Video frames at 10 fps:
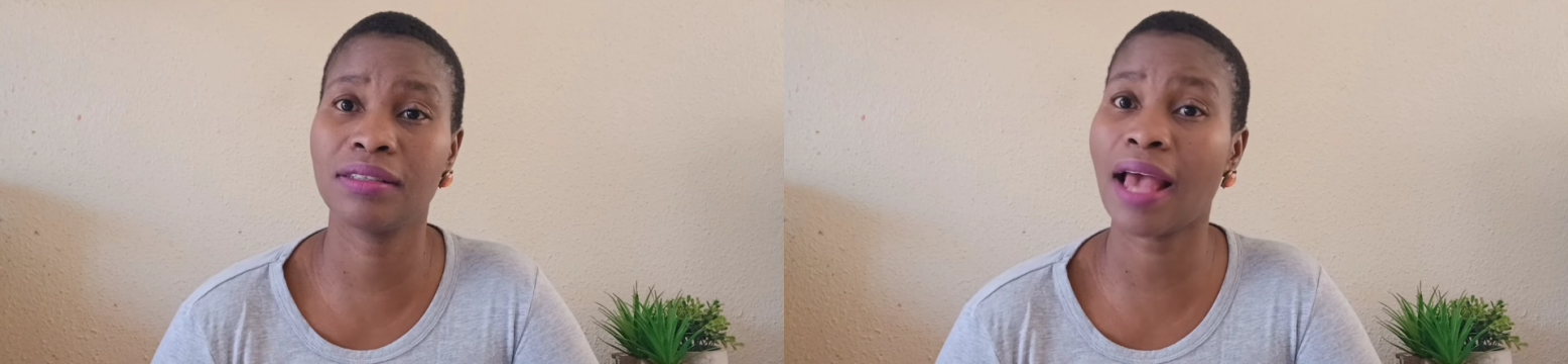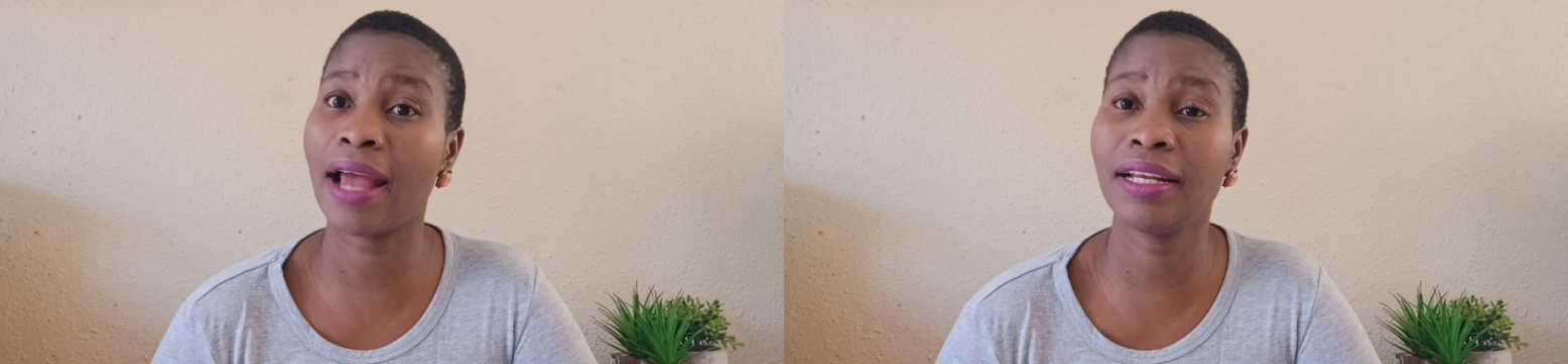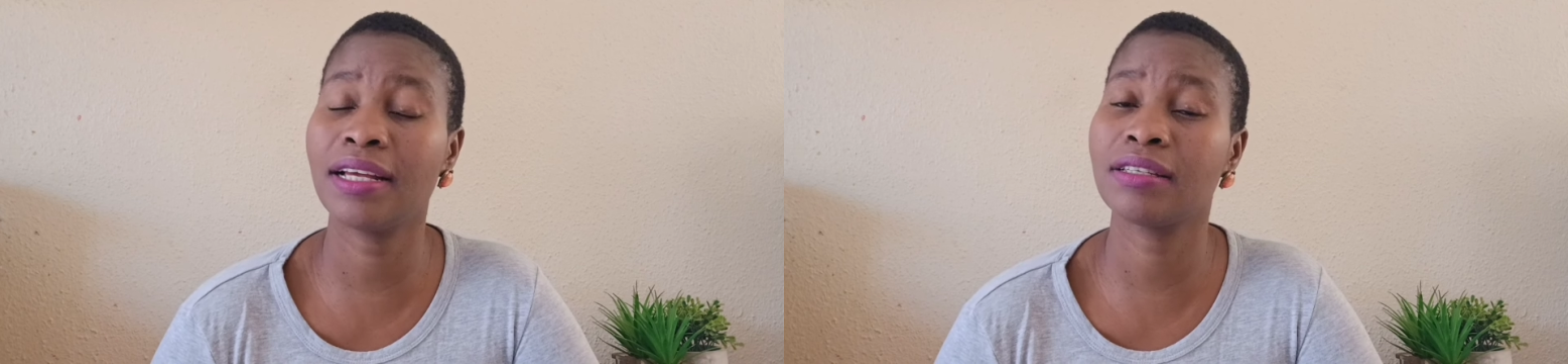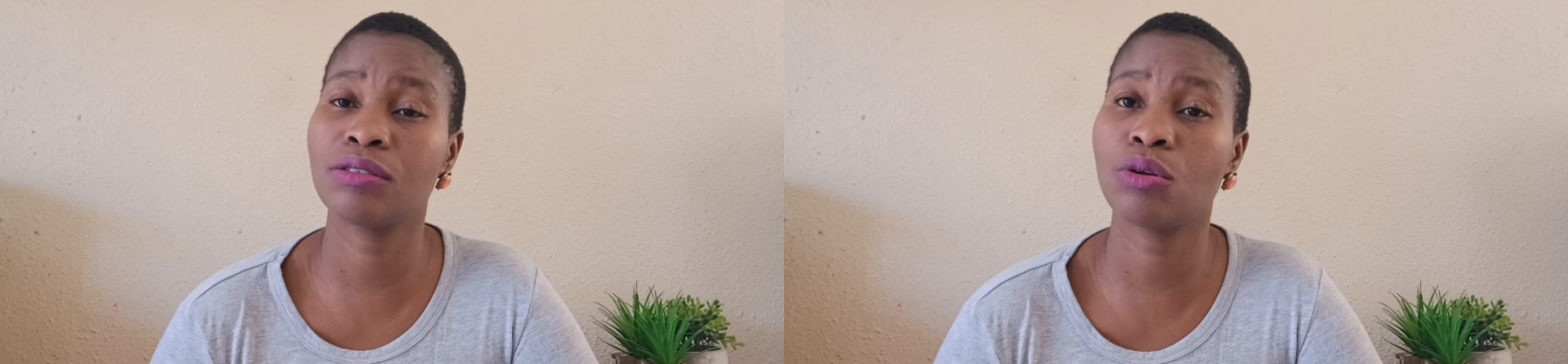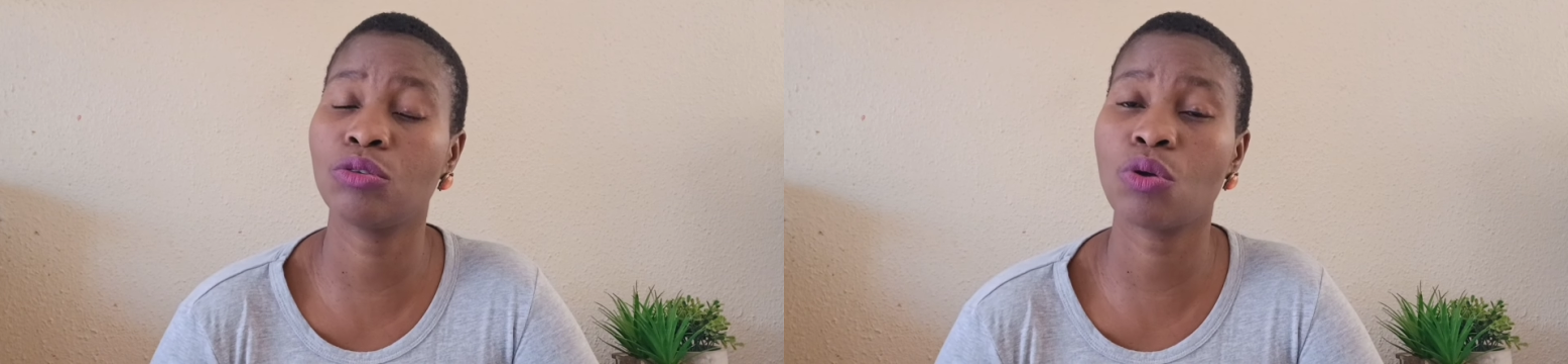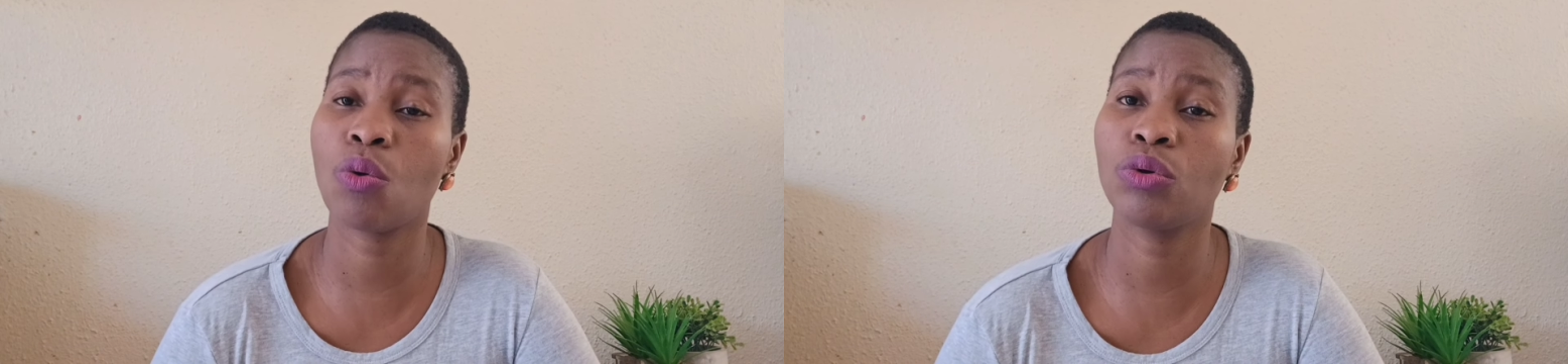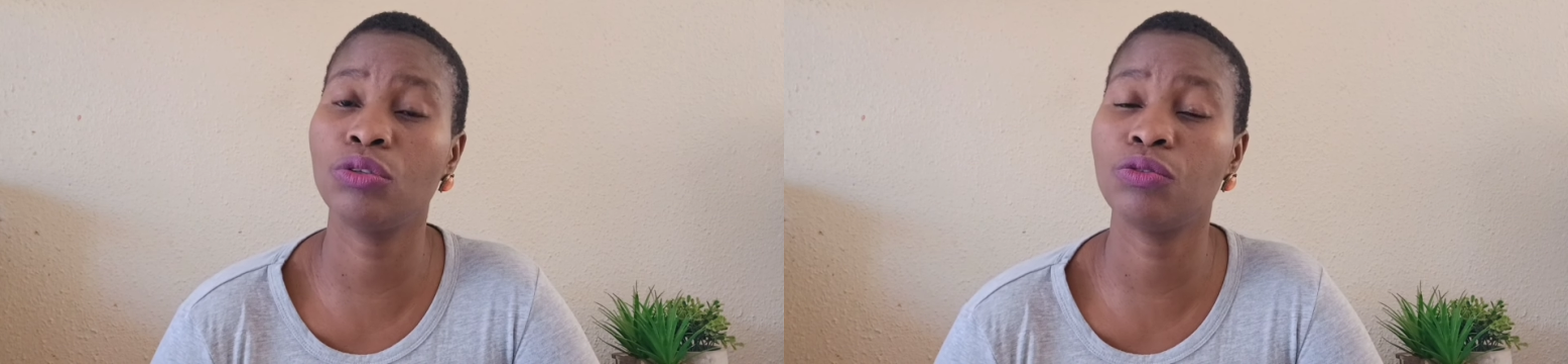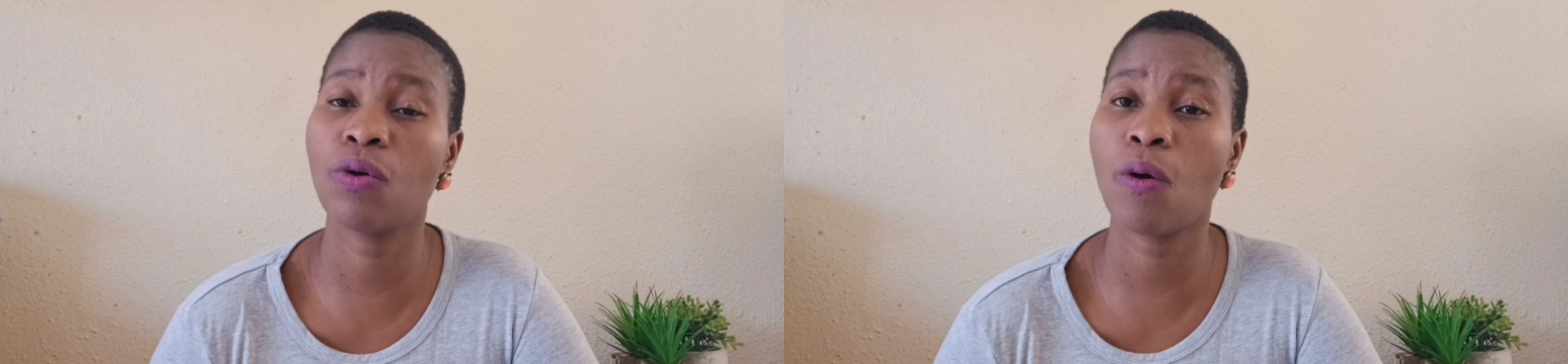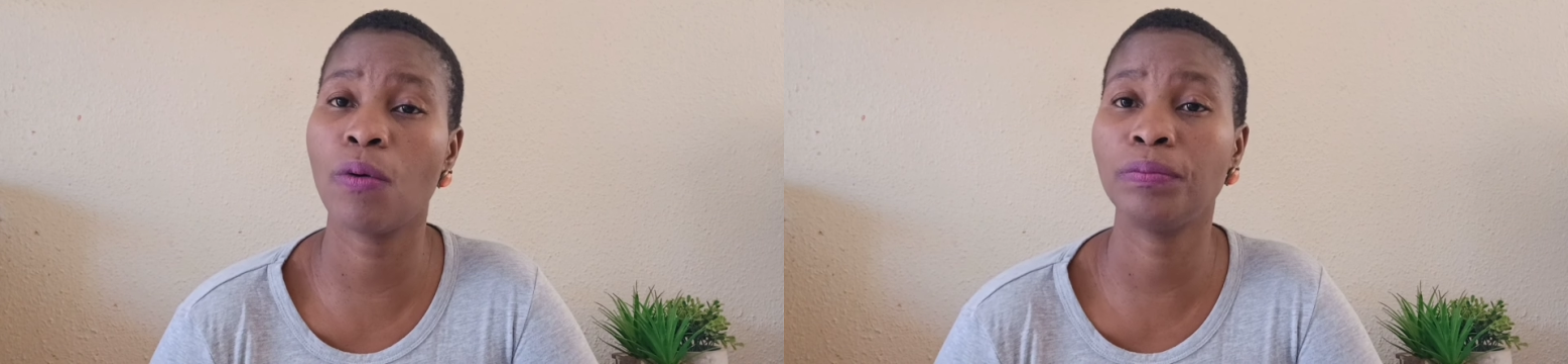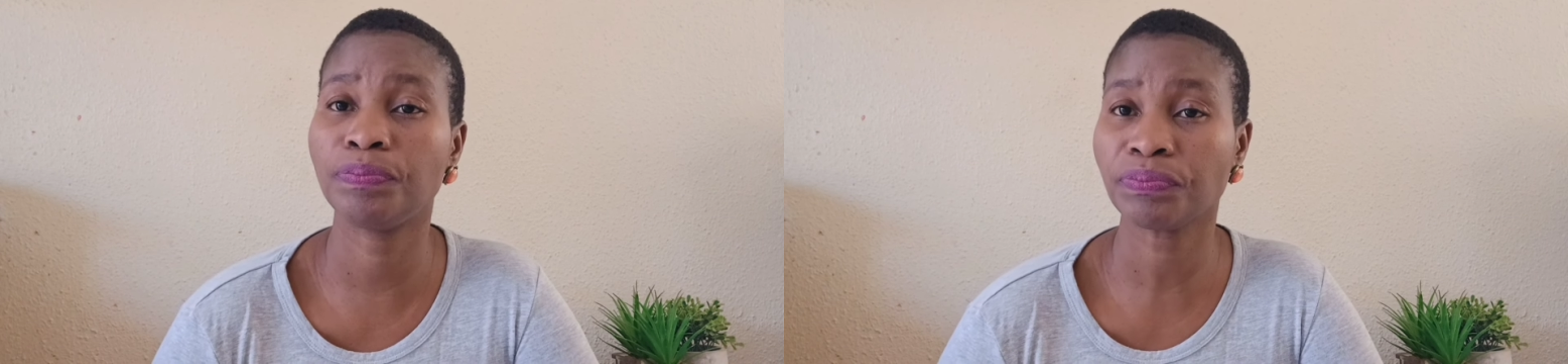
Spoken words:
idea is not only for